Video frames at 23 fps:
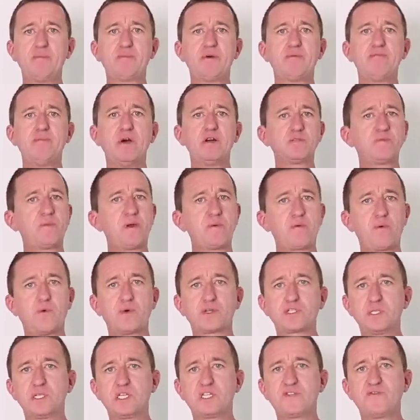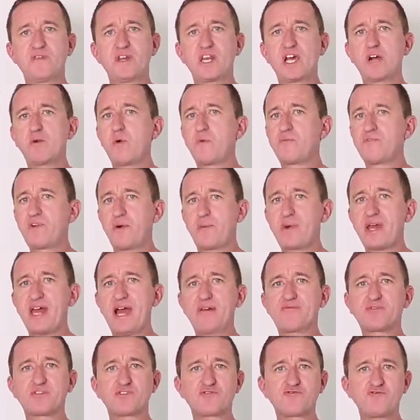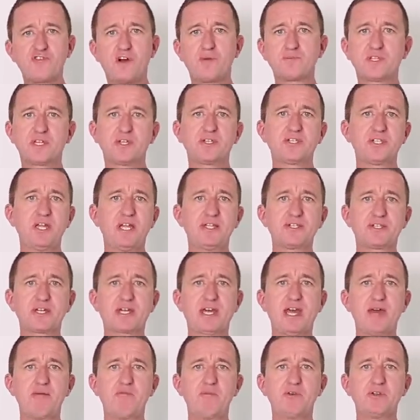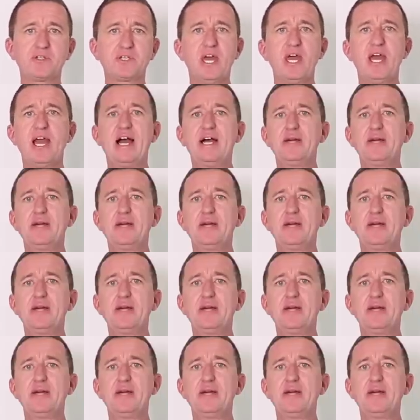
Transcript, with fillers: But most people watching this video will probably have cropped sensor cameras